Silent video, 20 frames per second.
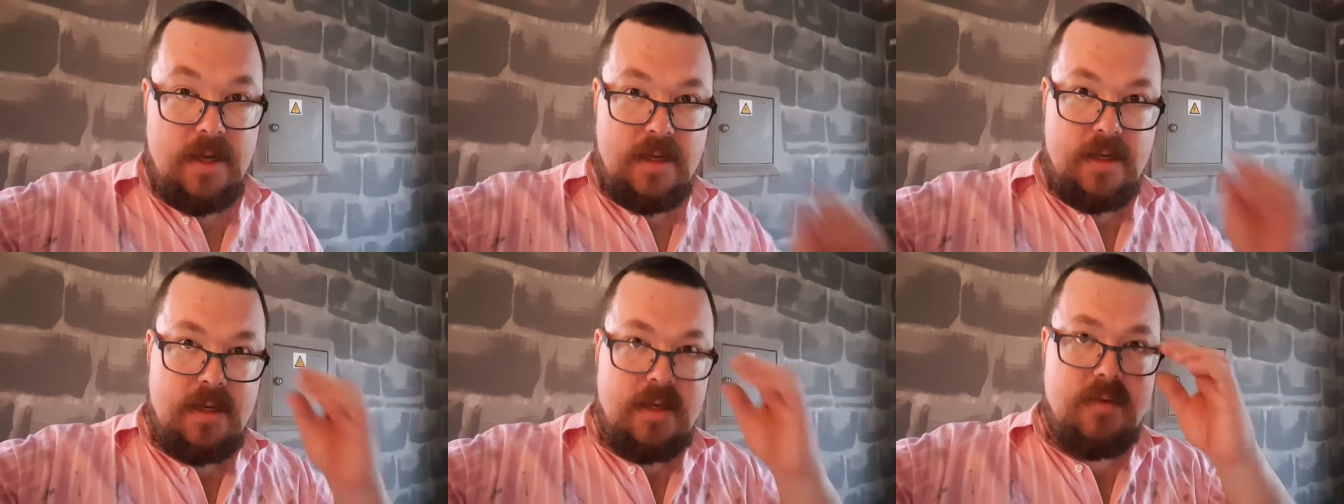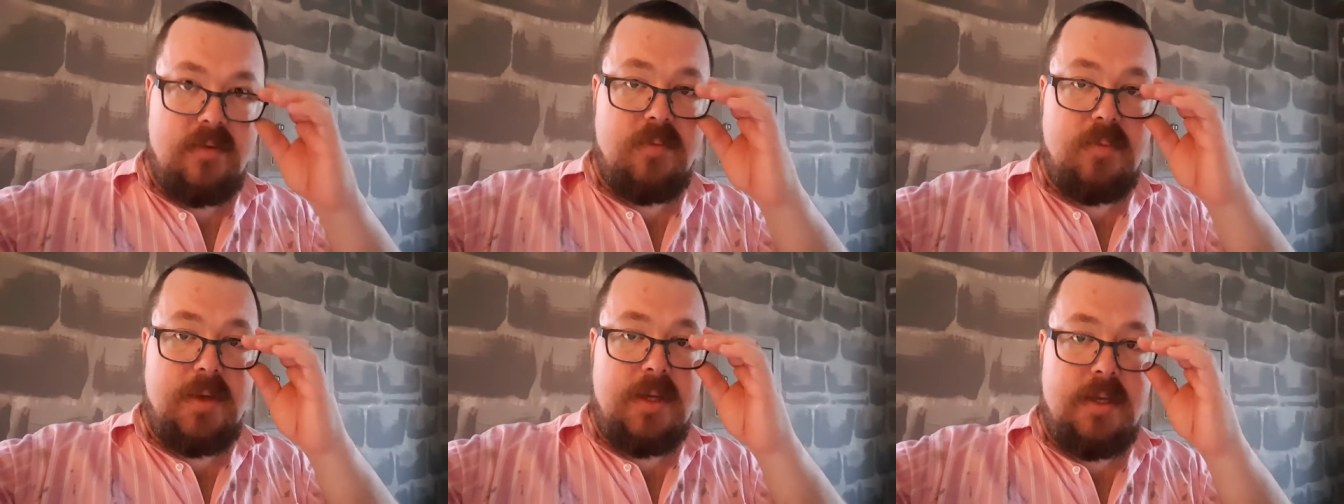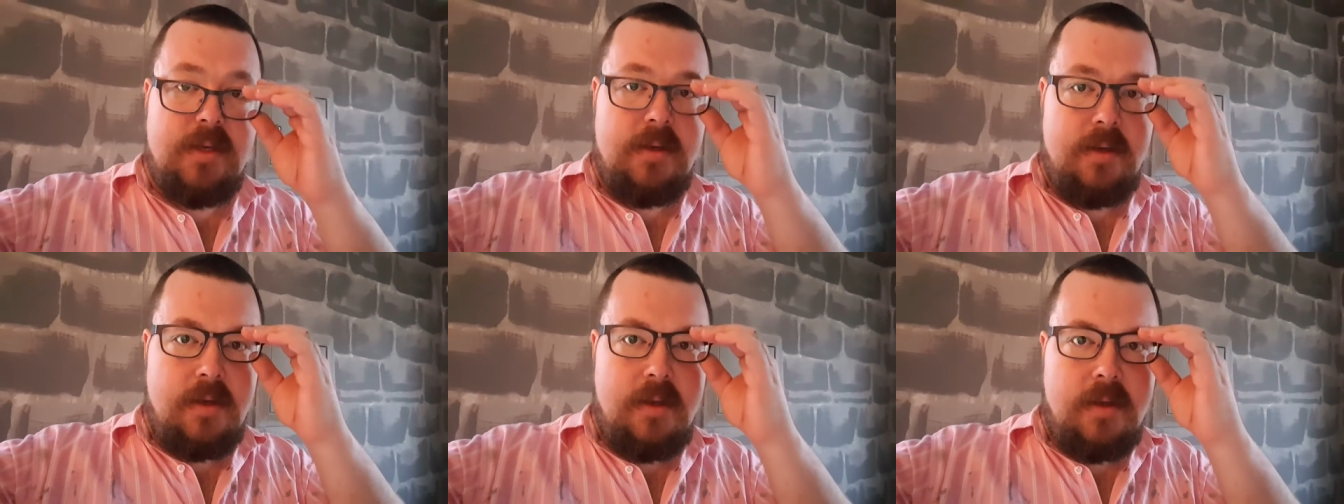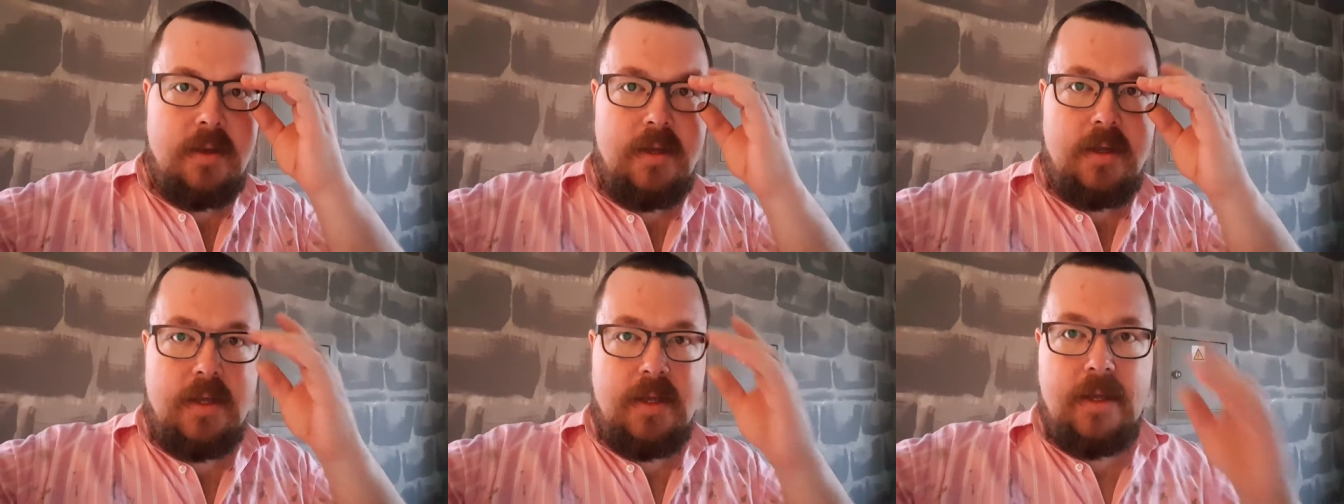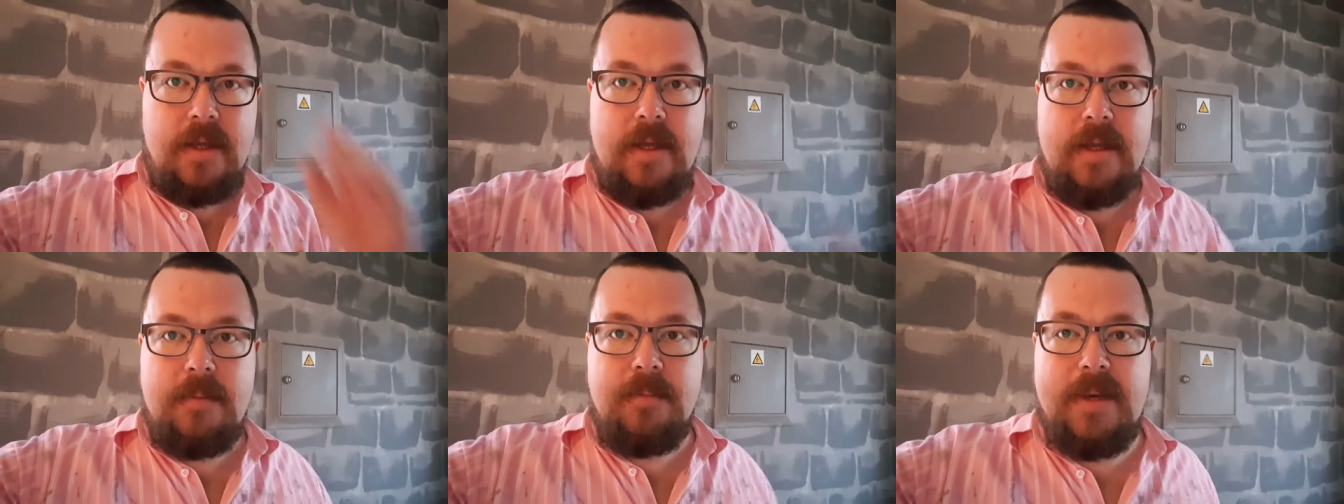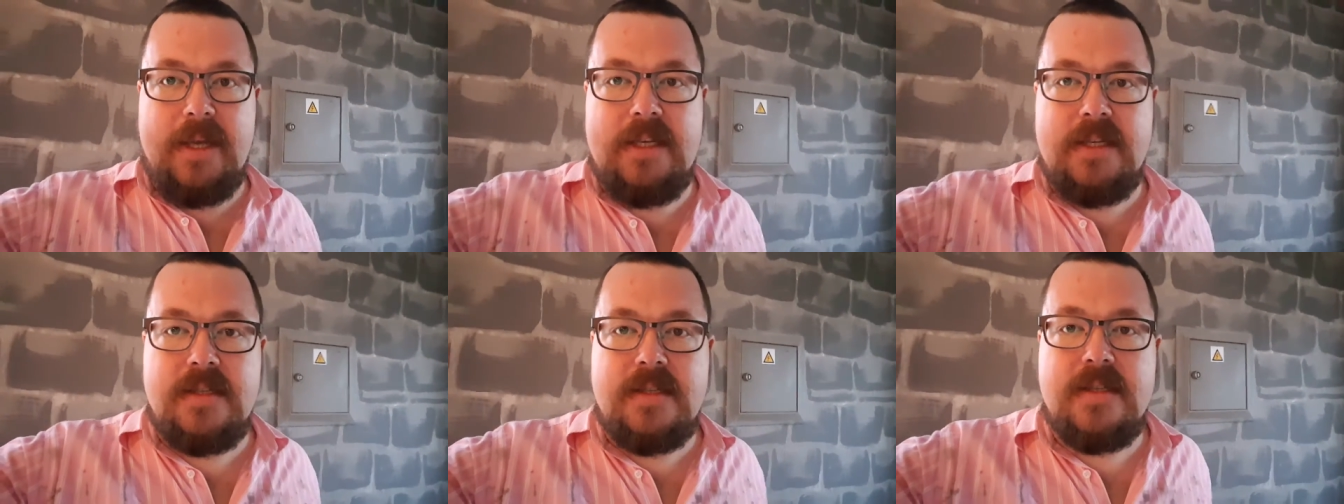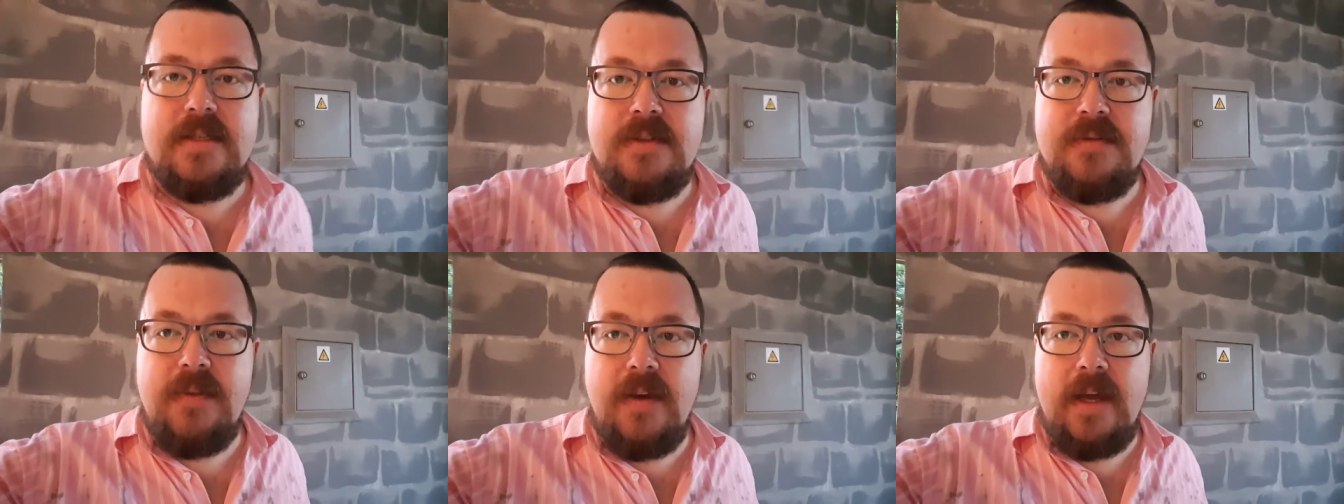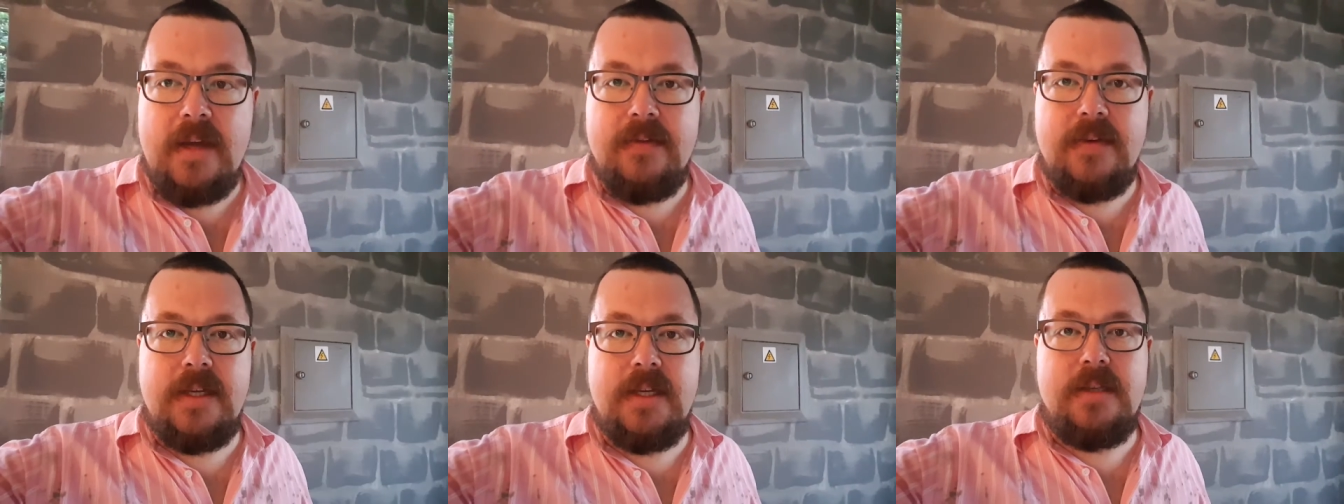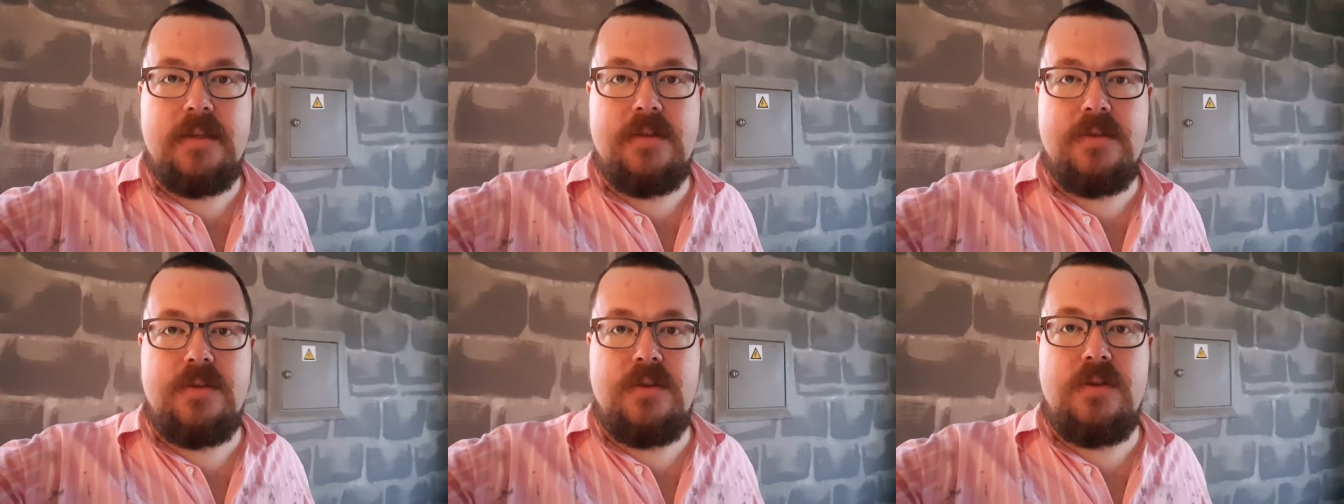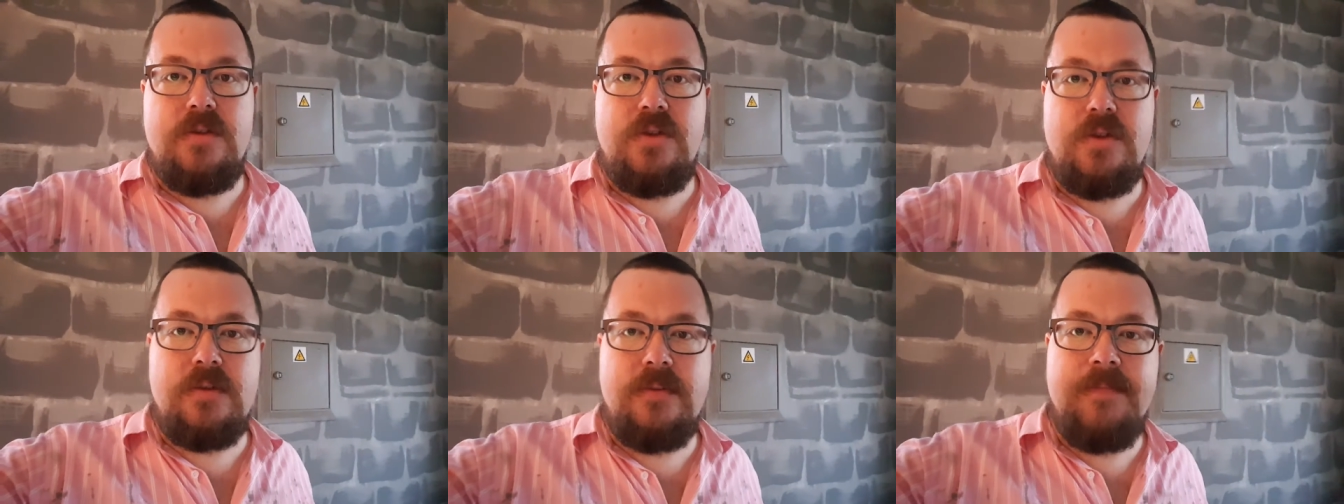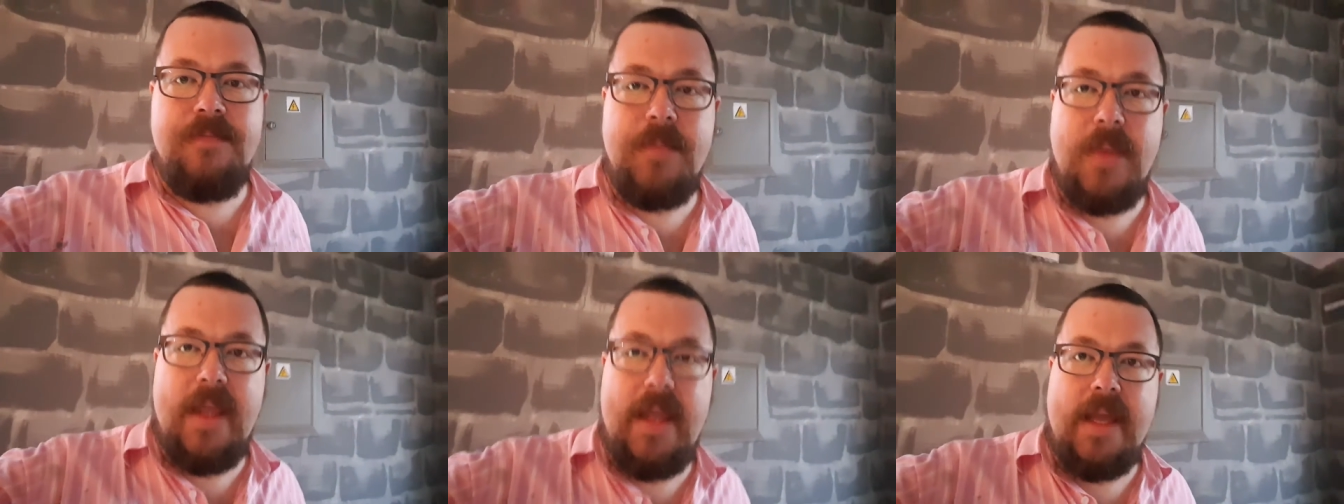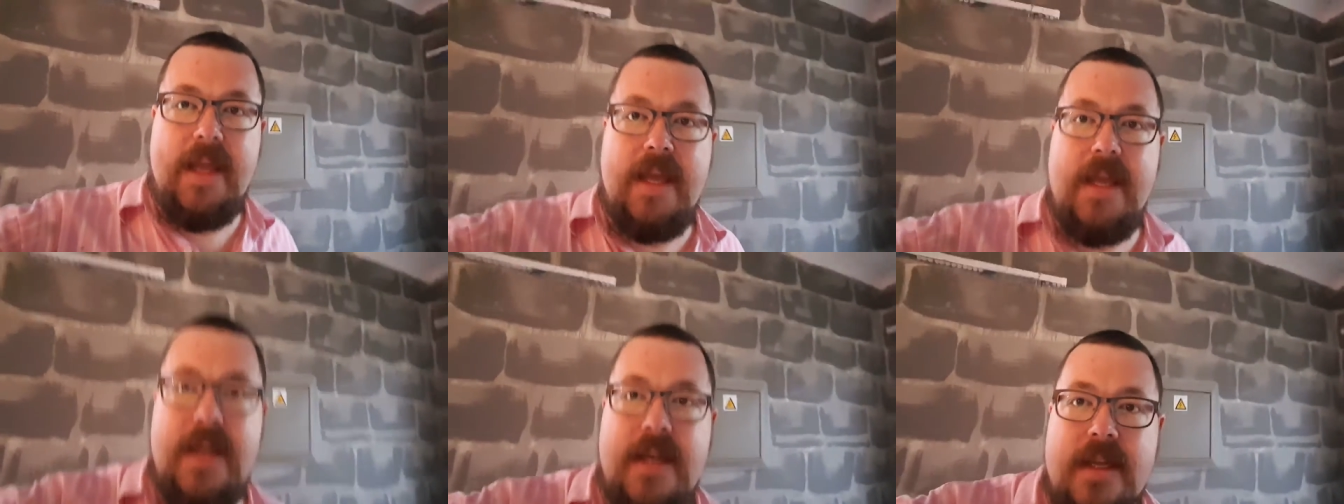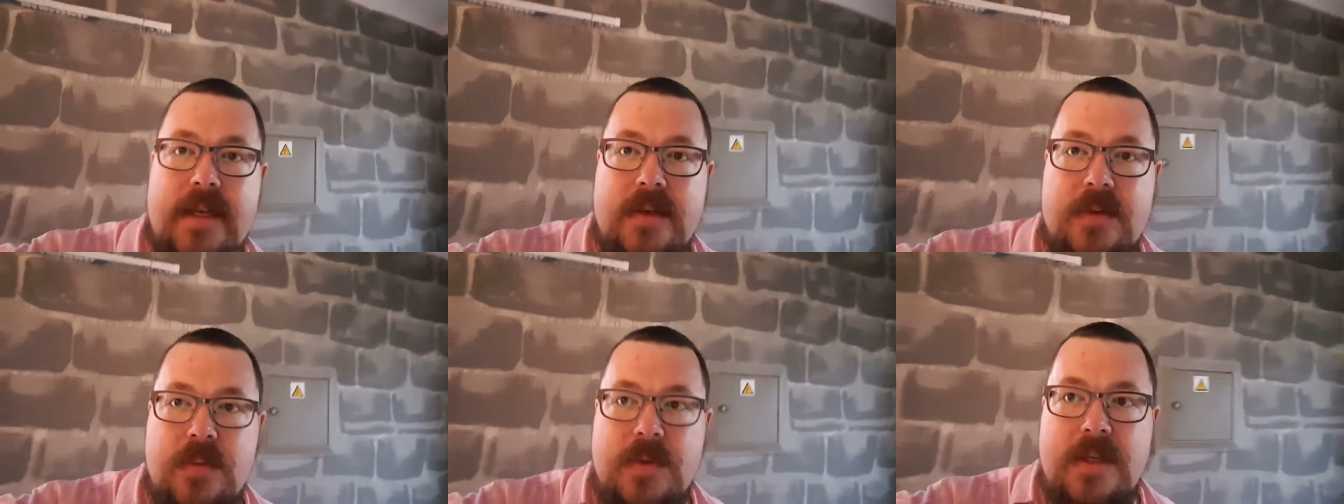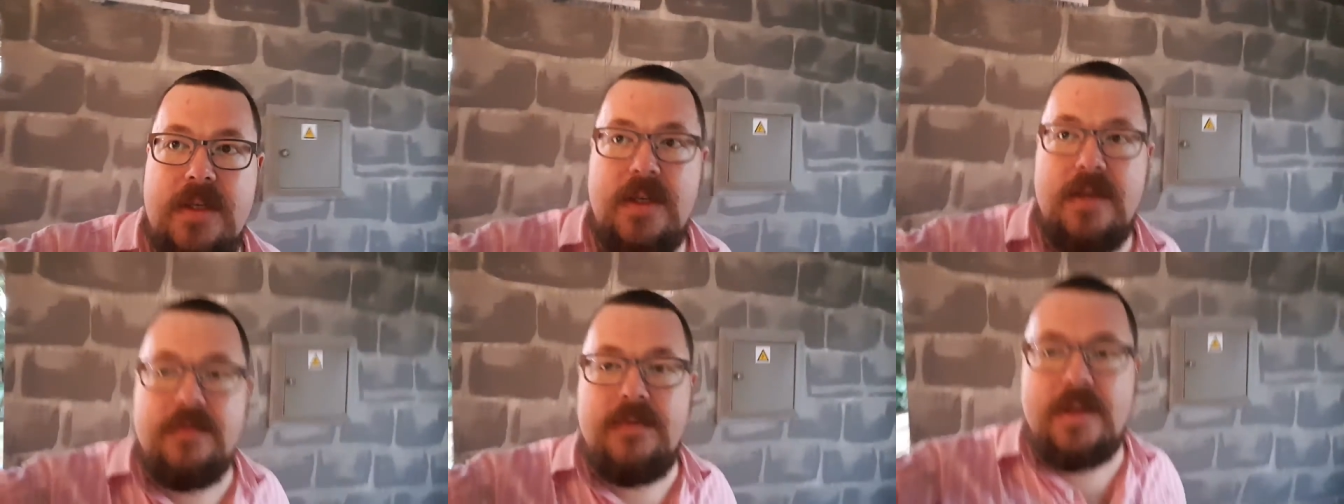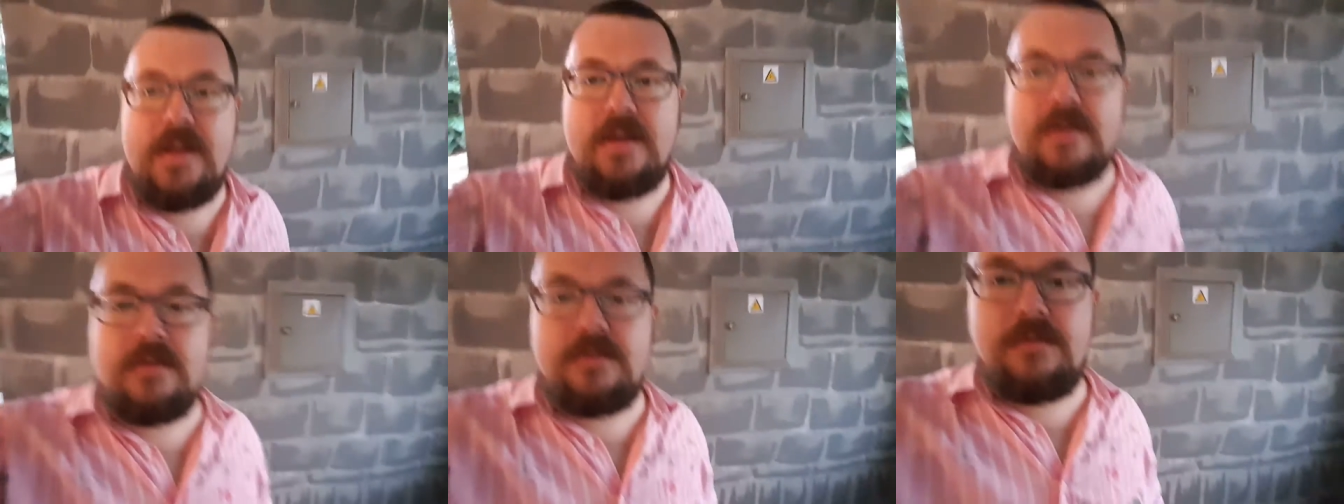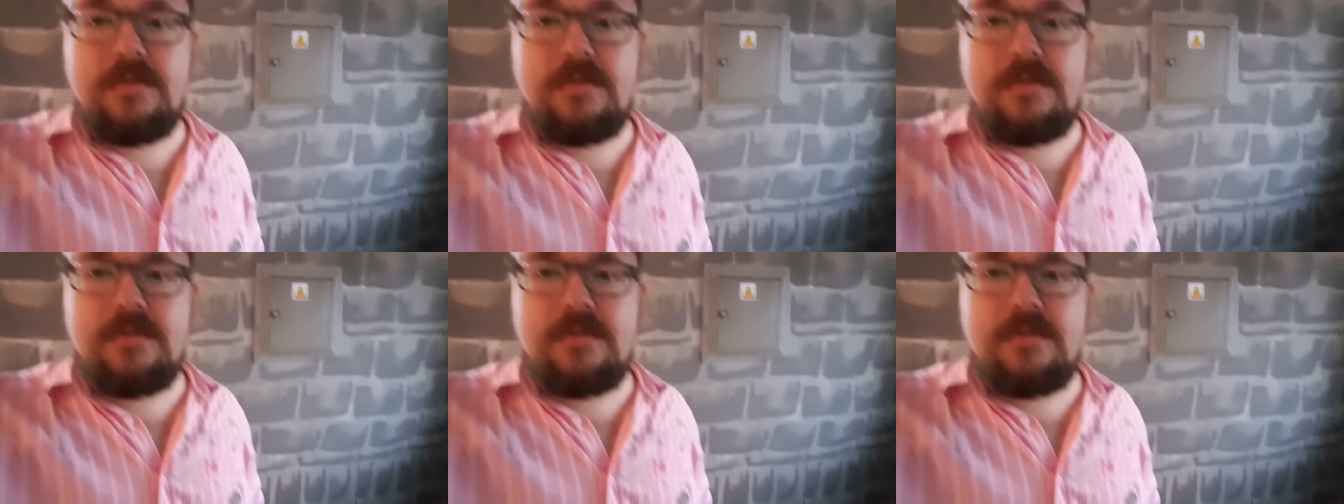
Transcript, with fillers: I've been painting since five again as usual, and we have now